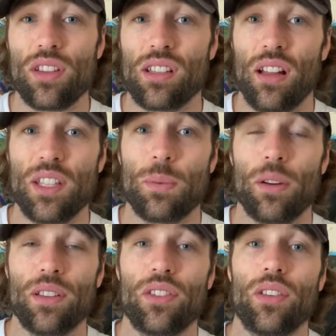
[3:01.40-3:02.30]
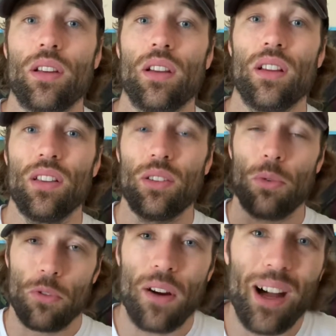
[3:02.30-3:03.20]
the sled sprints. So if
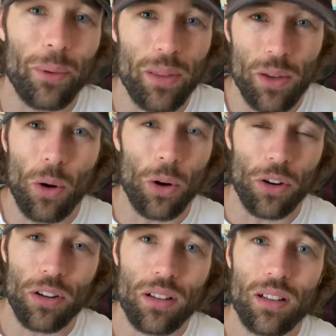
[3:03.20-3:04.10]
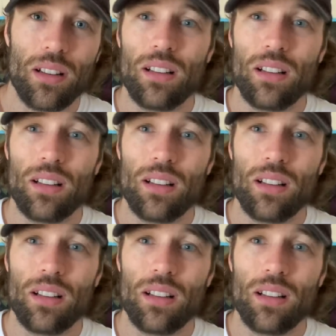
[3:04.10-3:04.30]
you're following the order,